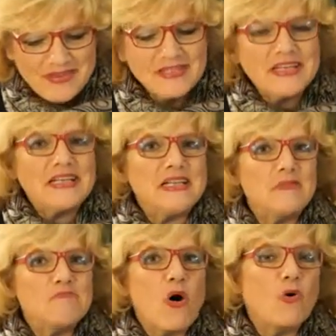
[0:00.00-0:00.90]
little
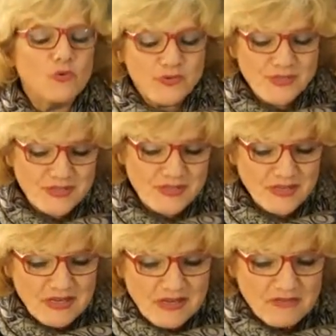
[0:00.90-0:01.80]
motes
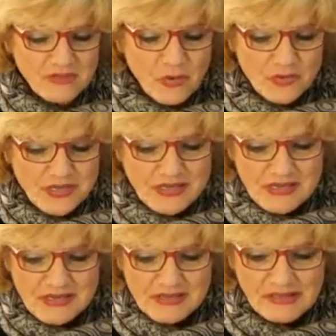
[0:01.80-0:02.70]
floating
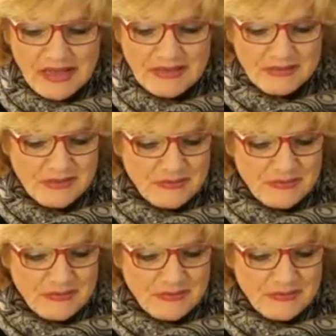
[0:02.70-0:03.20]
in the light.